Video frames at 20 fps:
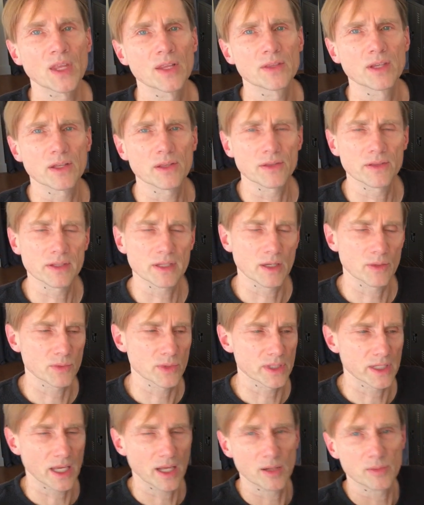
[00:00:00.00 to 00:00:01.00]
The other thing that
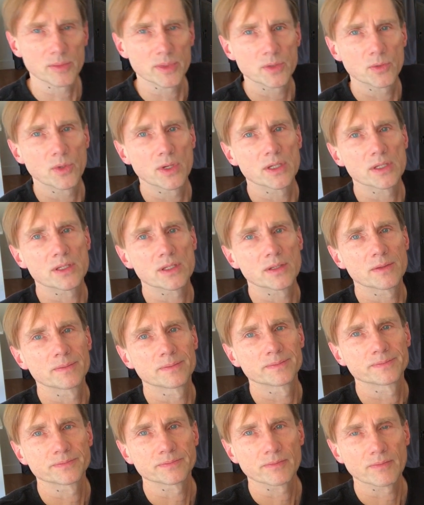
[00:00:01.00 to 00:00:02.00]
really helped me was
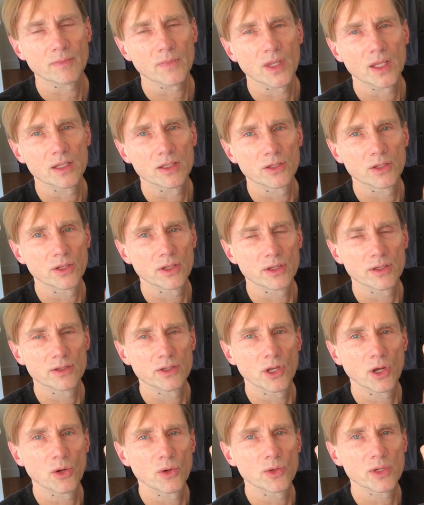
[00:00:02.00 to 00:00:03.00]

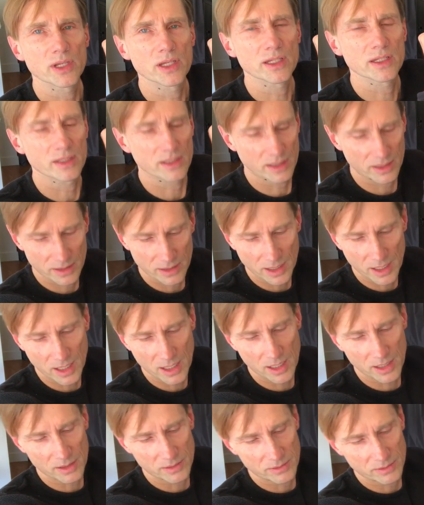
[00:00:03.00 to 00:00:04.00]
noticing
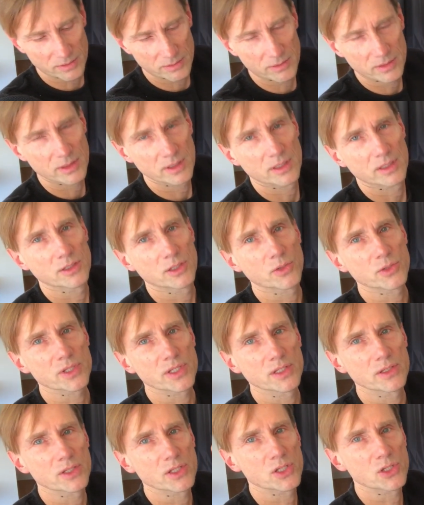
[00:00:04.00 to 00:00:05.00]

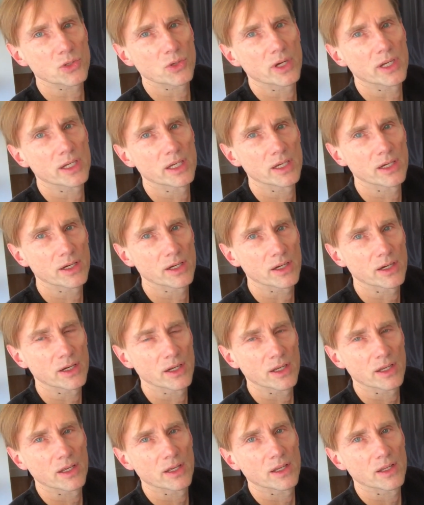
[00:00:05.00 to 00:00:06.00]
this joint here,
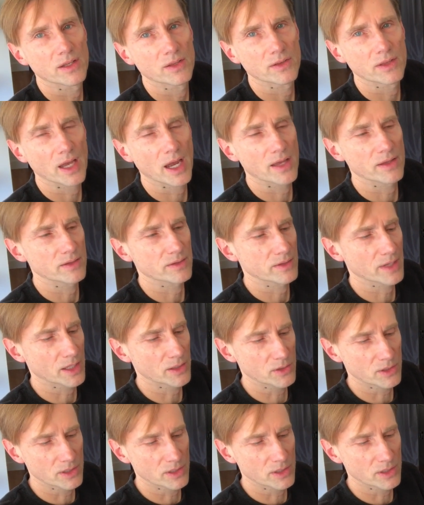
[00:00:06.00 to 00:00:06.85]
that you